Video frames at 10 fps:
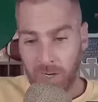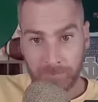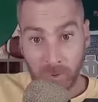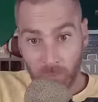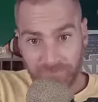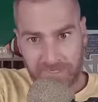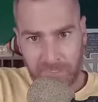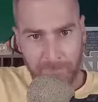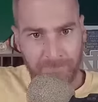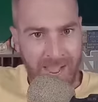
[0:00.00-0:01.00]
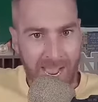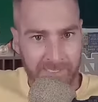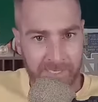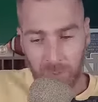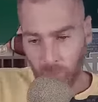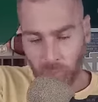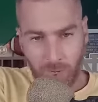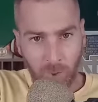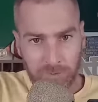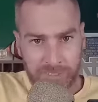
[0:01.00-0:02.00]
moving the pocket,
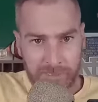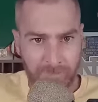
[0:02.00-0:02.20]
rolling